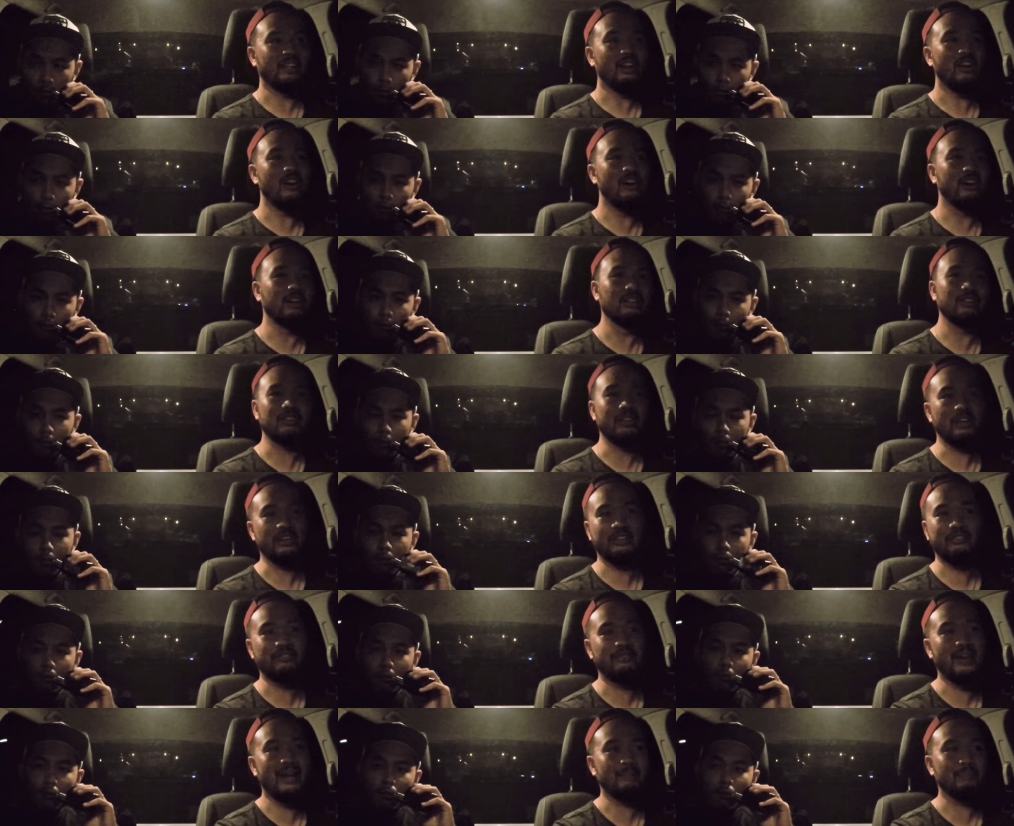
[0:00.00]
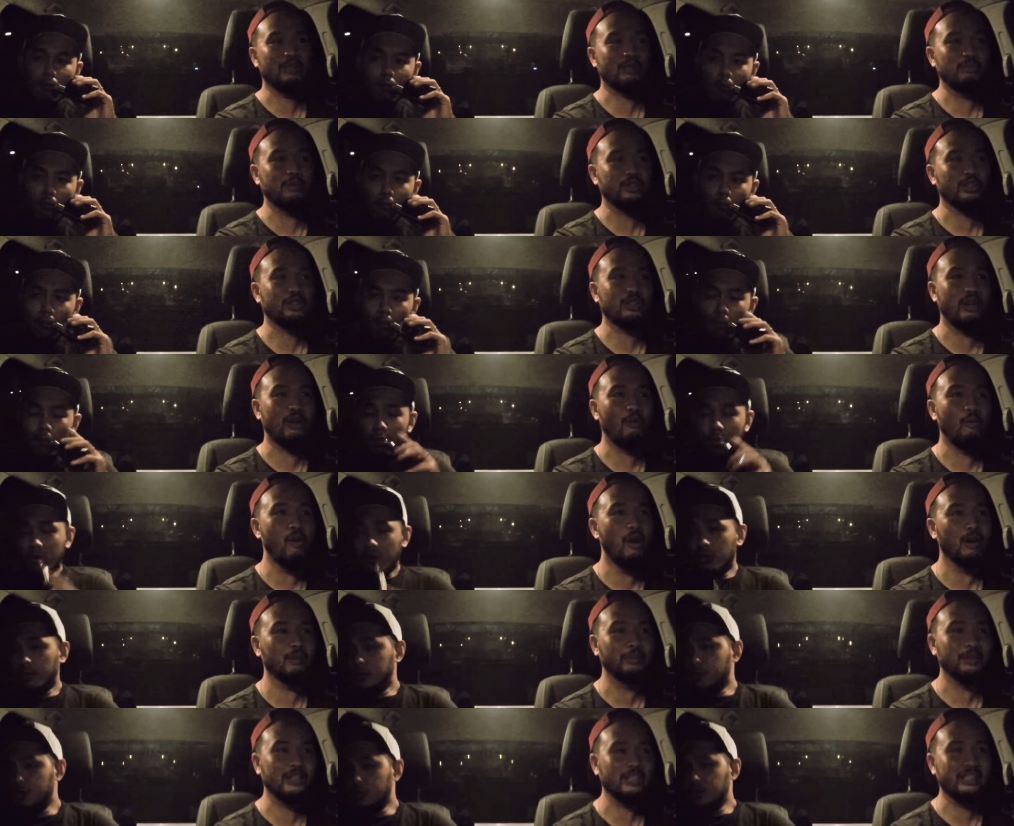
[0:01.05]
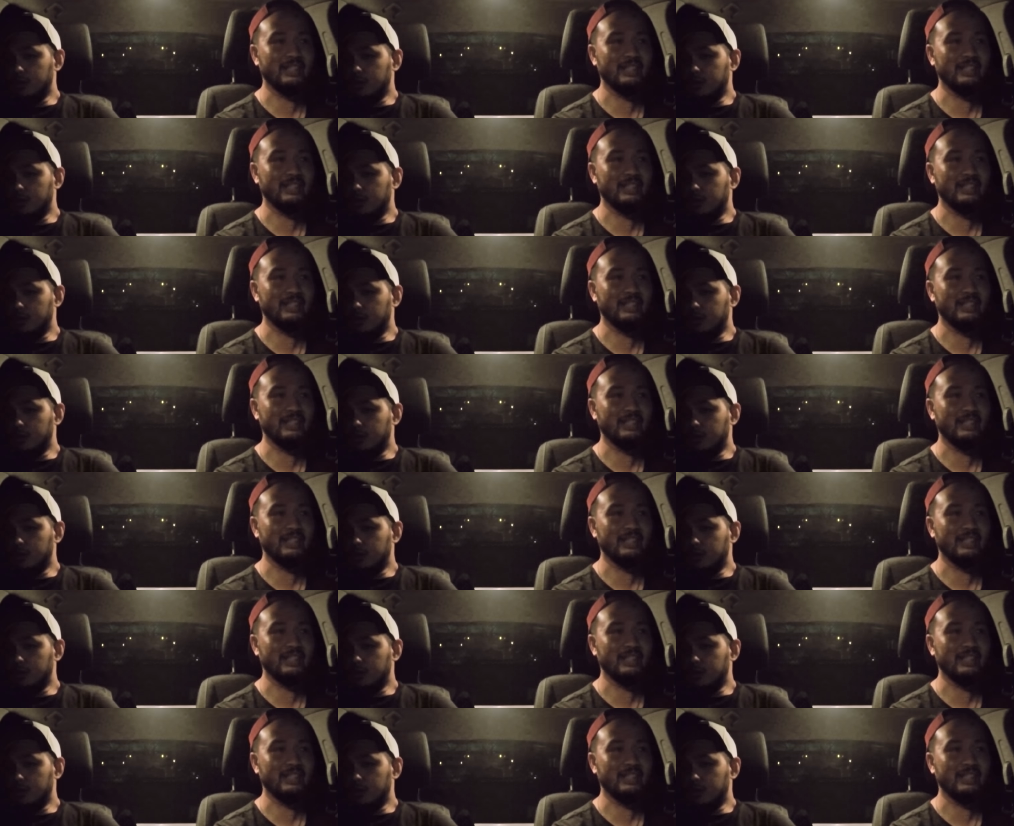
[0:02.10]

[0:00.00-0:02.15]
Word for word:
Speaker 1: oh, look, I can vape as much as I want because